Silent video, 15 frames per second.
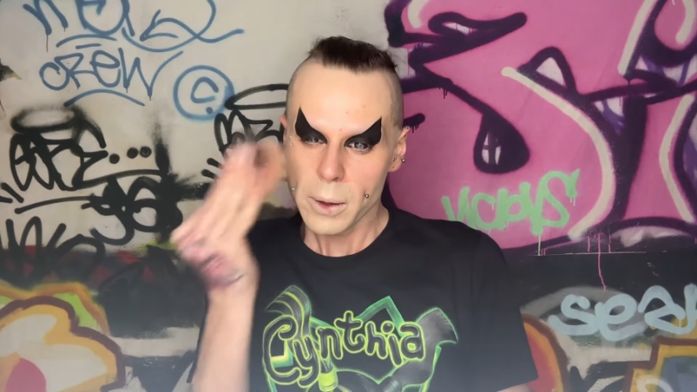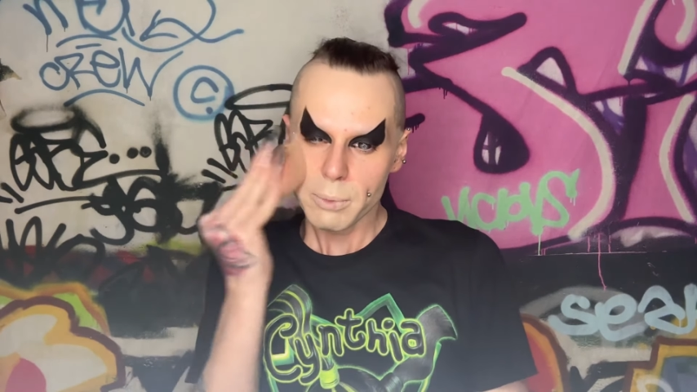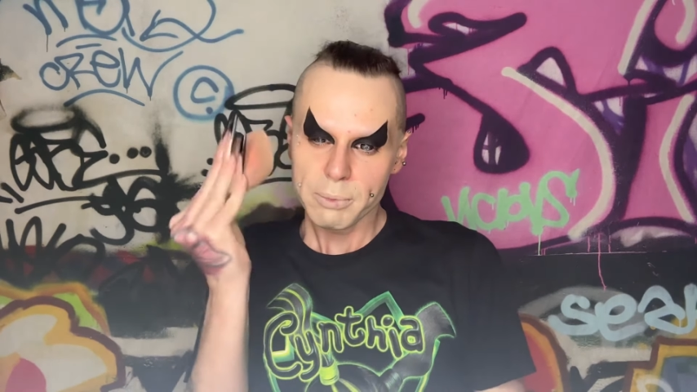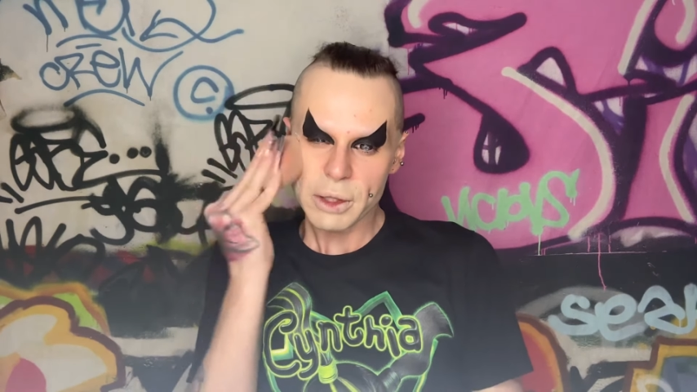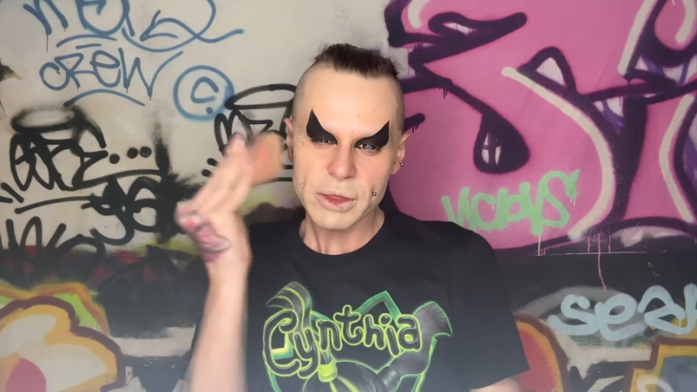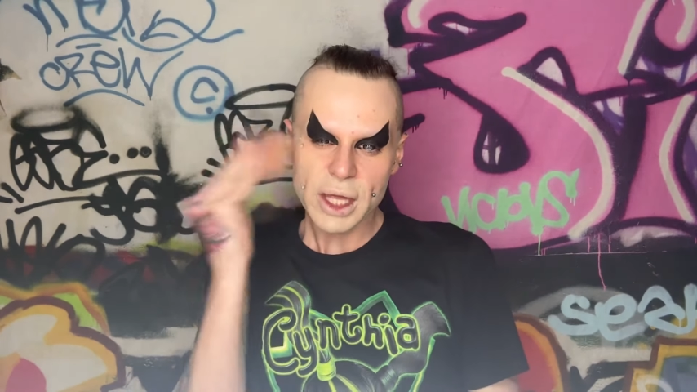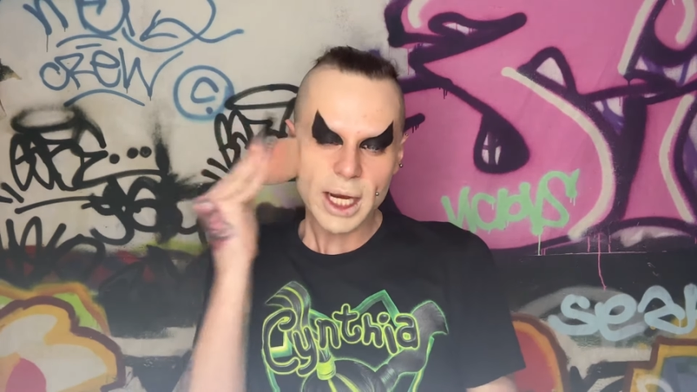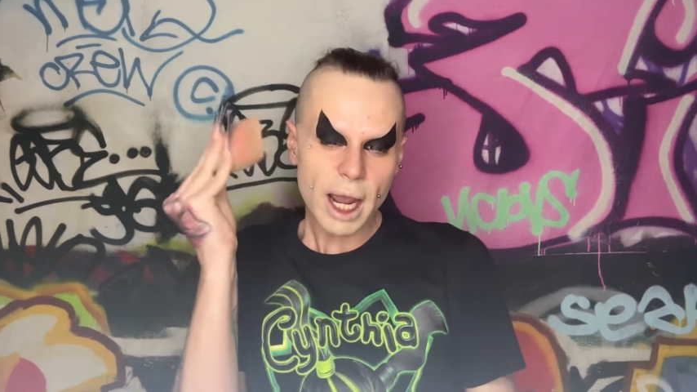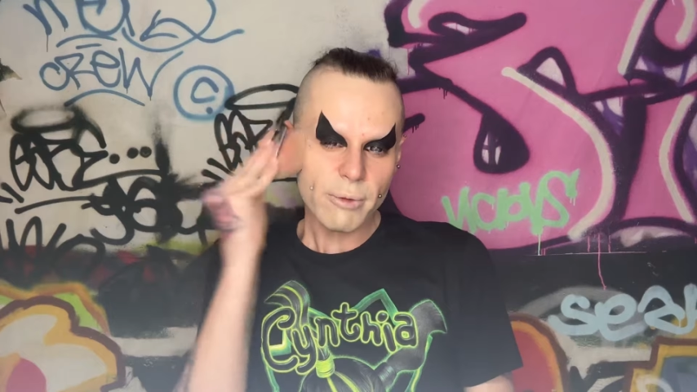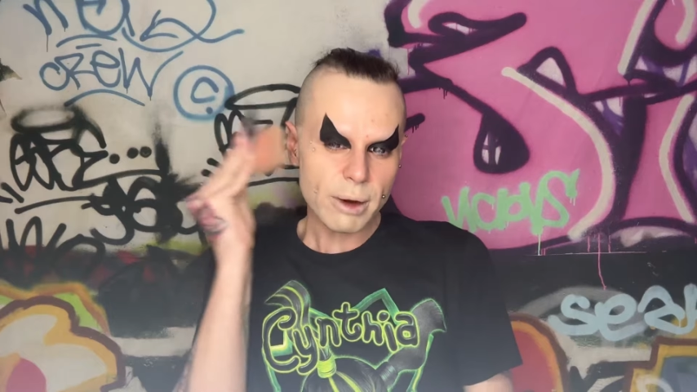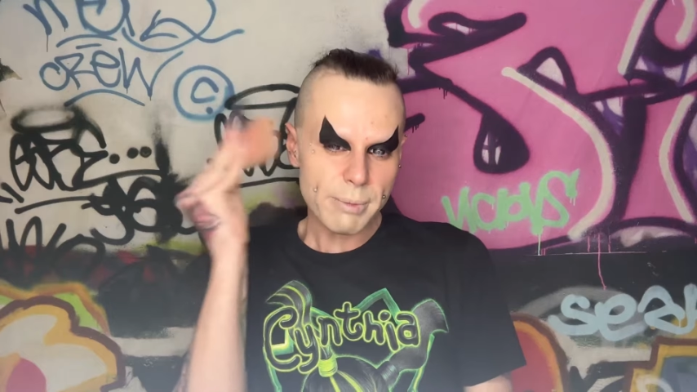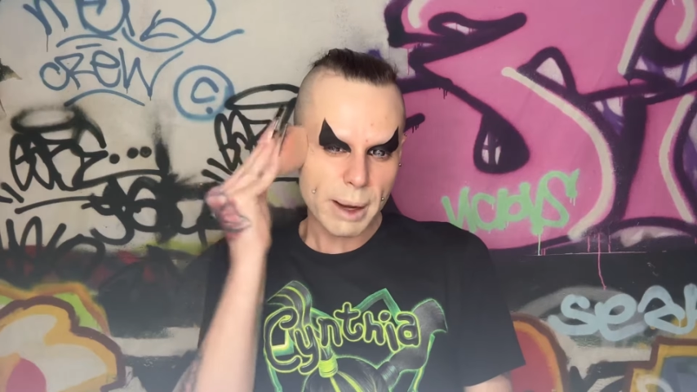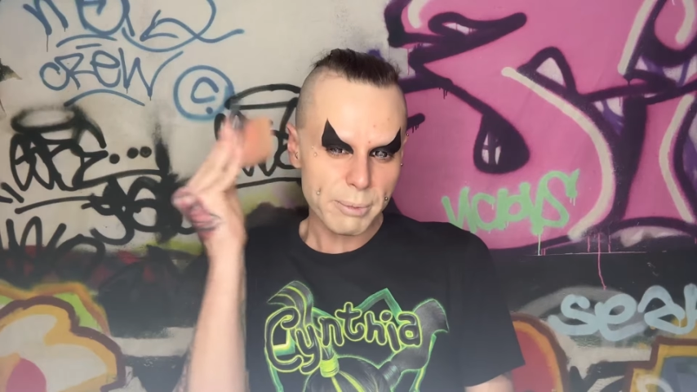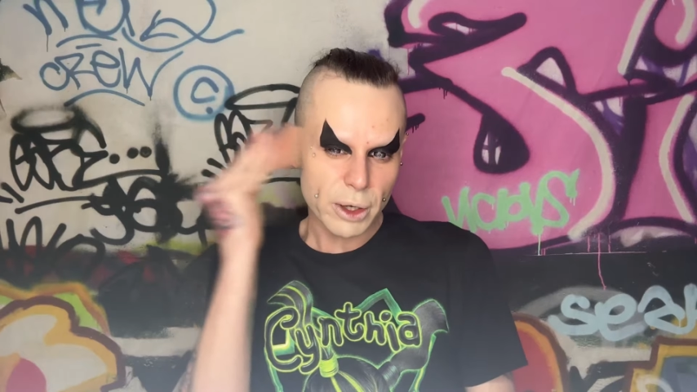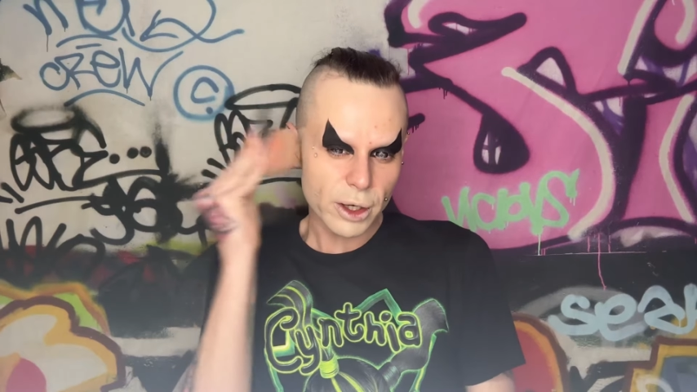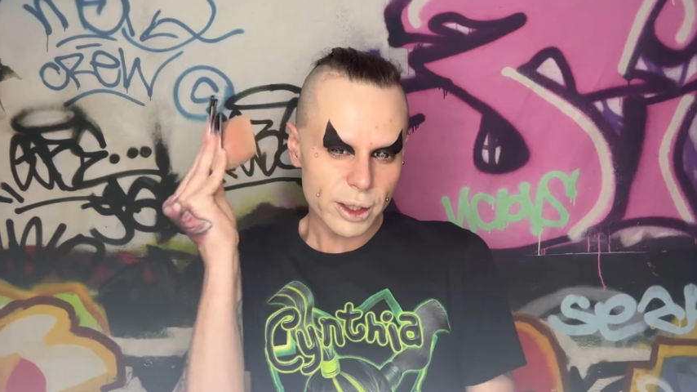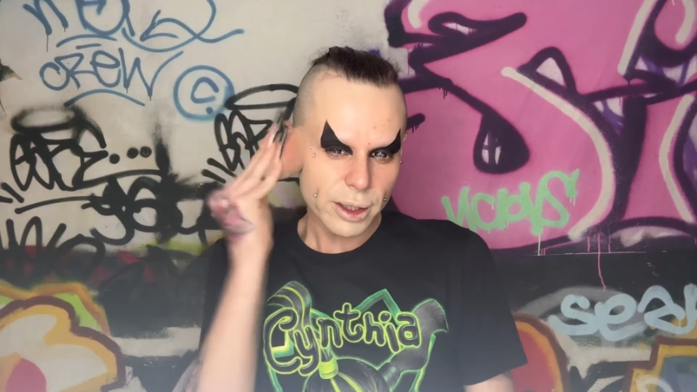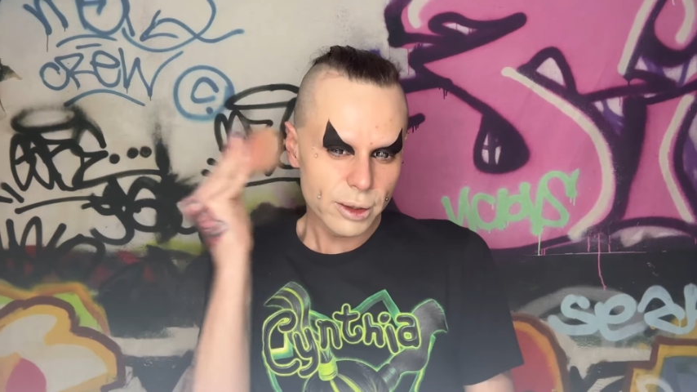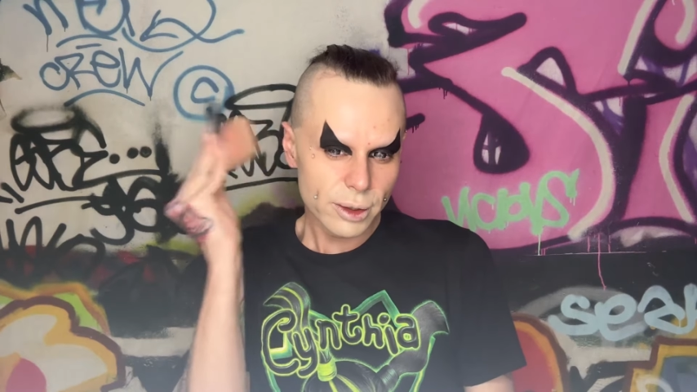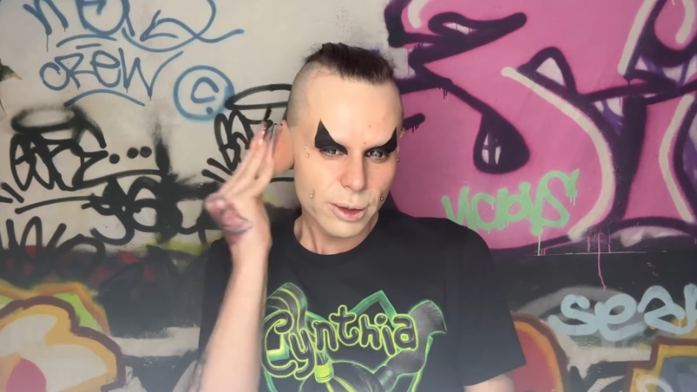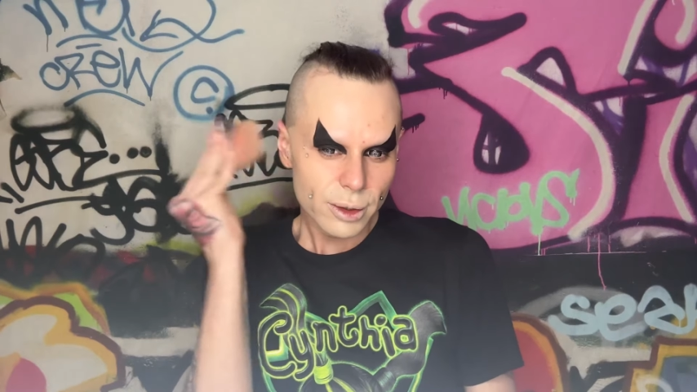But then I remembered,